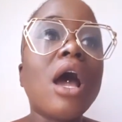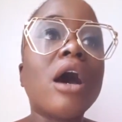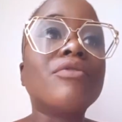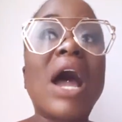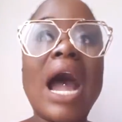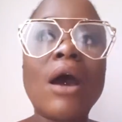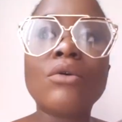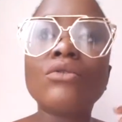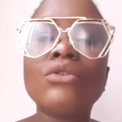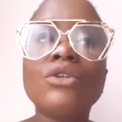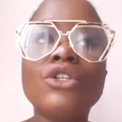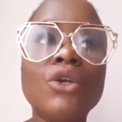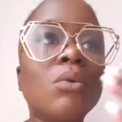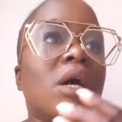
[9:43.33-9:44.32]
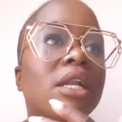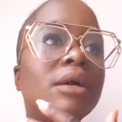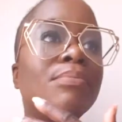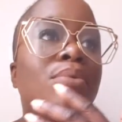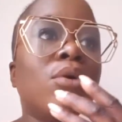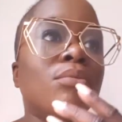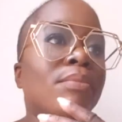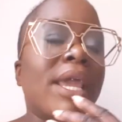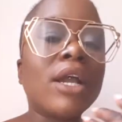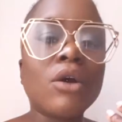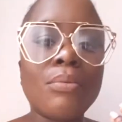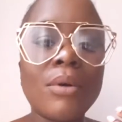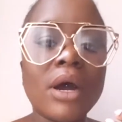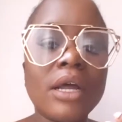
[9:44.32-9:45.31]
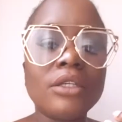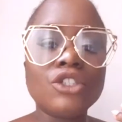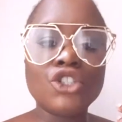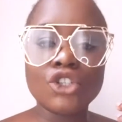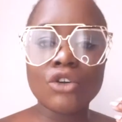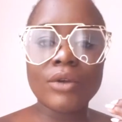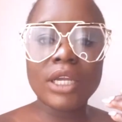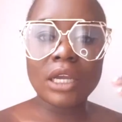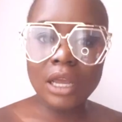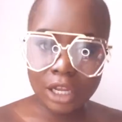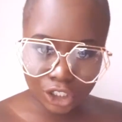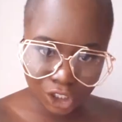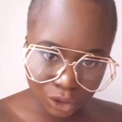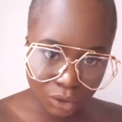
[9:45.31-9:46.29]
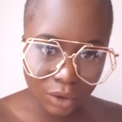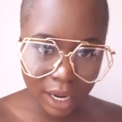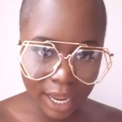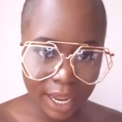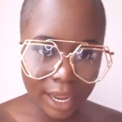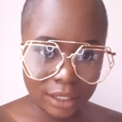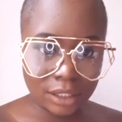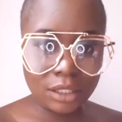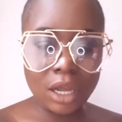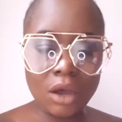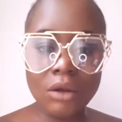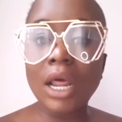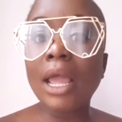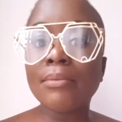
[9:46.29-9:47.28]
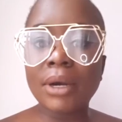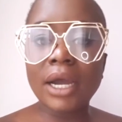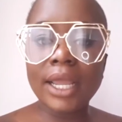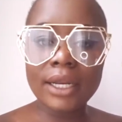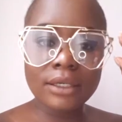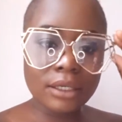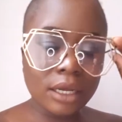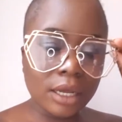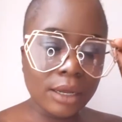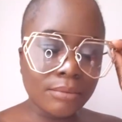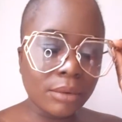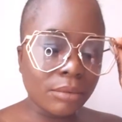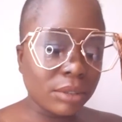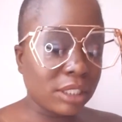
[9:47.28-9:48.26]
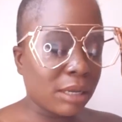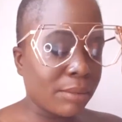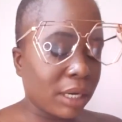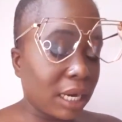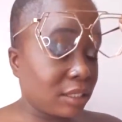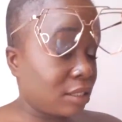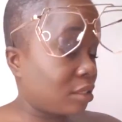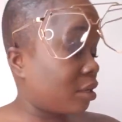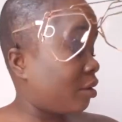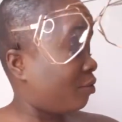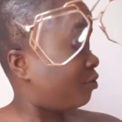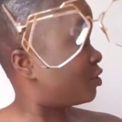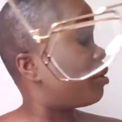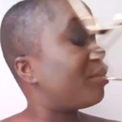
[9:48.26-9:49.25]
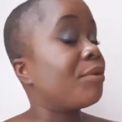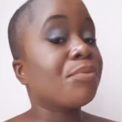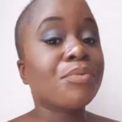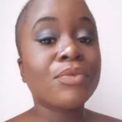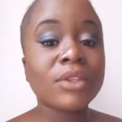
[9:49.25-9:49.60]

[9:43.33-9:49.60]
of how you want to put makeup on during a short hairstyle like mine. I'm going to turn my glasses off, sorry.